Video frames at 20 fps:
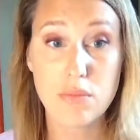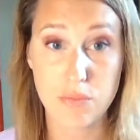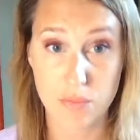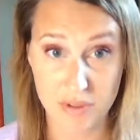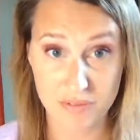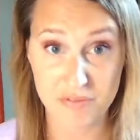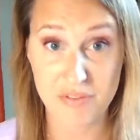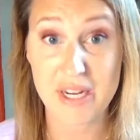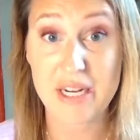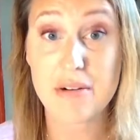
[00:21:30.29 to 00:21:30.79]
we
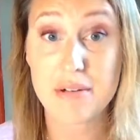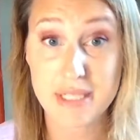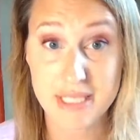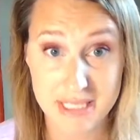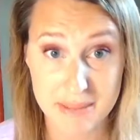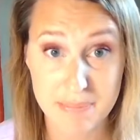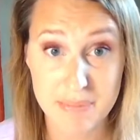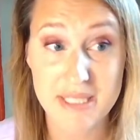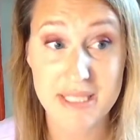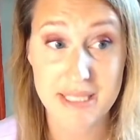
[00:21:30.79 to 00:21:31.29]
very
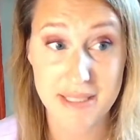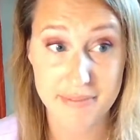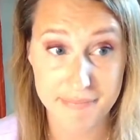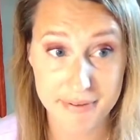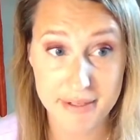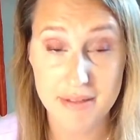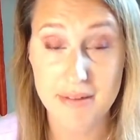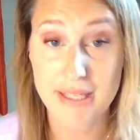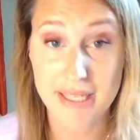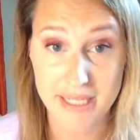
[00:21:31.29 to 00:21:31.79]

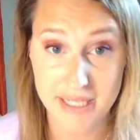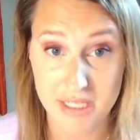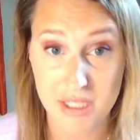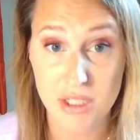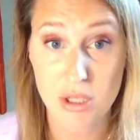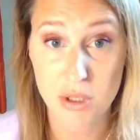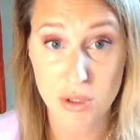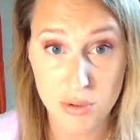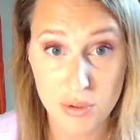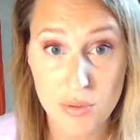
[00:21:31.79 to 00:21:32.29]
specifically
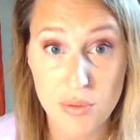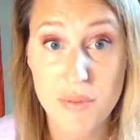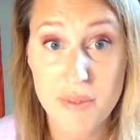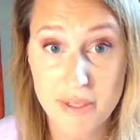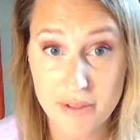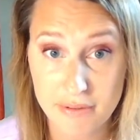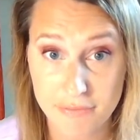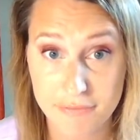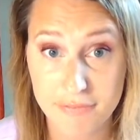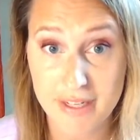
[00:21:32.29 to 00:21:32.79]
include
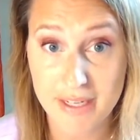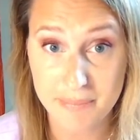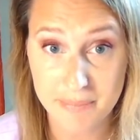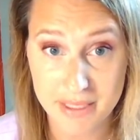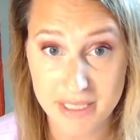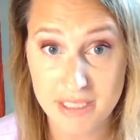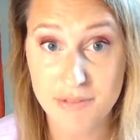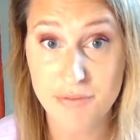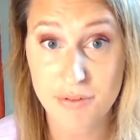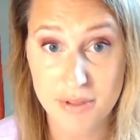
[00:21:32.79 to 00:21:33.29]
their
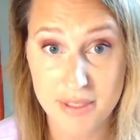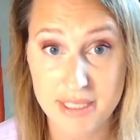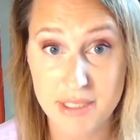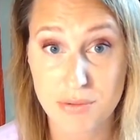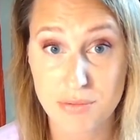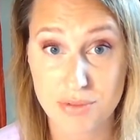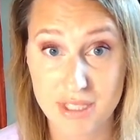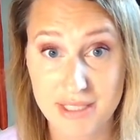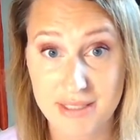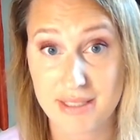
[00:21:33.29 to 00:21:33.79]
families for these
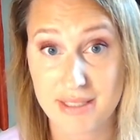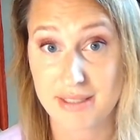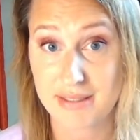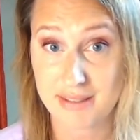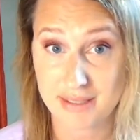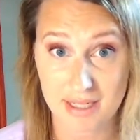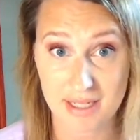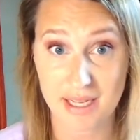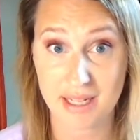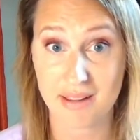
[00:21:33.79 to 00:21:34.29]
reasons.
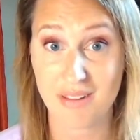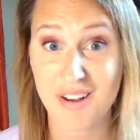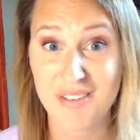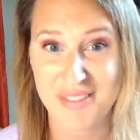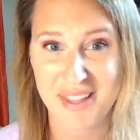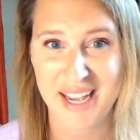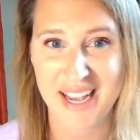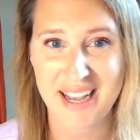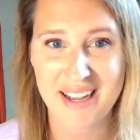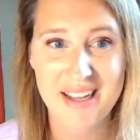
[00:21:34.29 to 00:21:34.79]
And I love
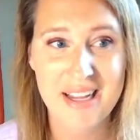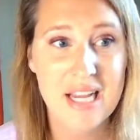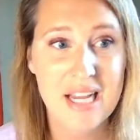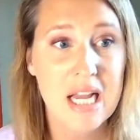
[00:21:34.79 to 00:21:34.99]
that.